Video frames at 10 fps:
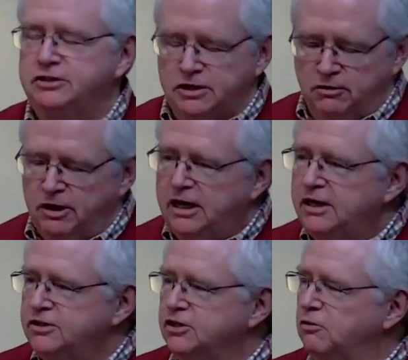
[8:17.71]
And so
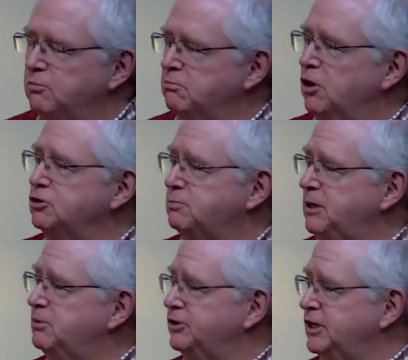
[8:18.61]
most
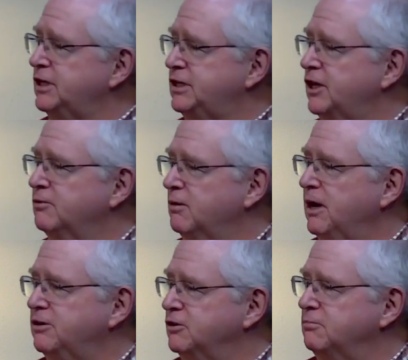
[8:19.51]
people did it the other way around.